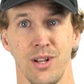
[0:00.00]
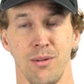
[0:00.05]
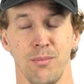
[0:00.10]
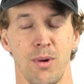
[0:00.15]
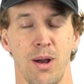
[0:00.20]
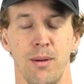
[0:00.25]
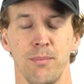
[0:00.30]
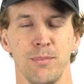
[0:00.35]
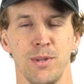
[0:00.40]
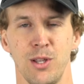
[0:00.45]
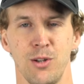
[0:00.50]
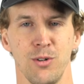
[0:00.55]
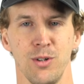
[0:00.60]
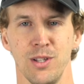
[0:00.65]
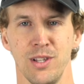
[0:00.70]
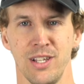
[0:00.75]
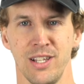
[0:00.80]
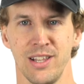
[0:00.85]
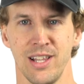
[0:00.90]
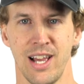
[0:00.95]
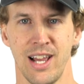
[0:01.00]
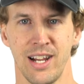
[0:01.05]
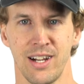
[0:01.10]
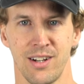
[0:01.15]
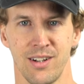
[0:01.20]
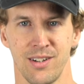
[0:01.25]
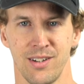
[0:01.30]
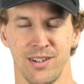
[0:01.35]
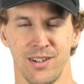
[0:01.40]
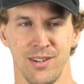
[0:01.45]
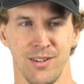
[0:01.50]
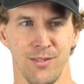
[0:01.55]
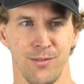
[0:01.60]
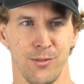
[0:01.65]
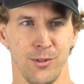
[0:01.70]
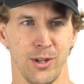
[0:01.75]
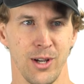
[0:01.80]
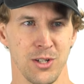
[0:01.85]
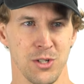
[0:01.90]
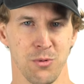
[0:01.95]
I'm literally like, if
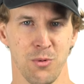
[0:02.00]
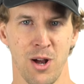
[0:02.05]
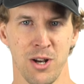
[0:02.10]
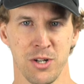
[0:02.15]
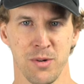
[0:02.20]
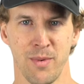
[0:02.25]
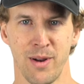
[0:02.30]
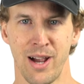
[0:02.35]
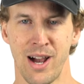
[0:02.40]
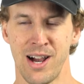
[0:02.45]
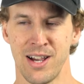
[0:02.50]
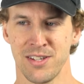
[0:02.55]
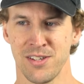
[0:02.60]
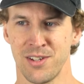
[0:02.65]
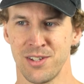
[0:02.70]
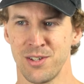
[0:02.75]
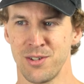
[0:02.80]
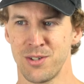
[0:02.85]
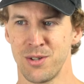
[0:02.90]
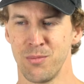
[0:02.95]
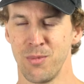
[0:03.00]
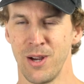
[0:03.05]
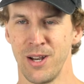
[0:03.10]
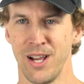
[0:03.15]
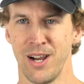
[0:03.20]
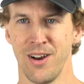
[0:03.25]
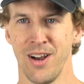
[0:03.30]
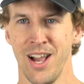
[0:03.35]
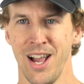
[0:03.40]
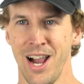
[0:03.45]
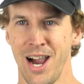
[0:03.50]
you guys are watching my eyes on YouTube right now,